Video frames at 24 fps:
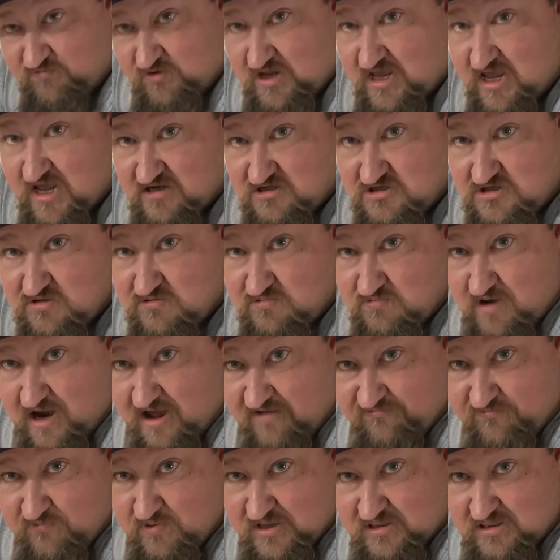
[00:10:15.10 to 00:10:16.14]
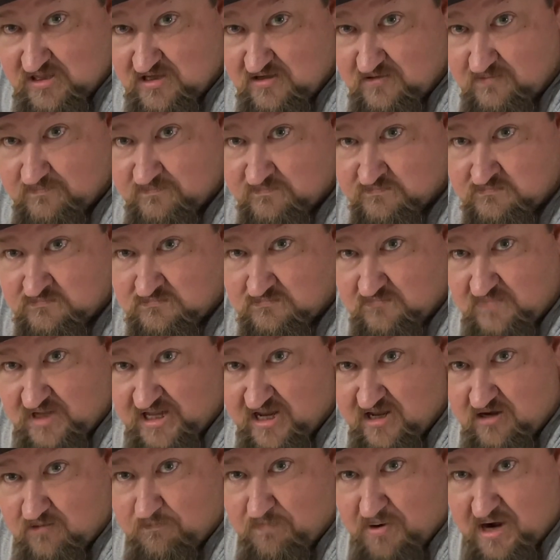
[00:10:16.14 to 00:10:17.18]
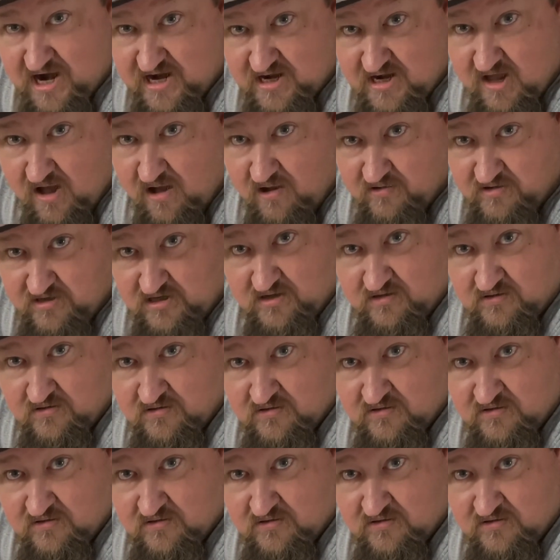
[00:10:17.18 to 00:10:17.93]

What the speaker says: you get too rough with it, it'll break on you.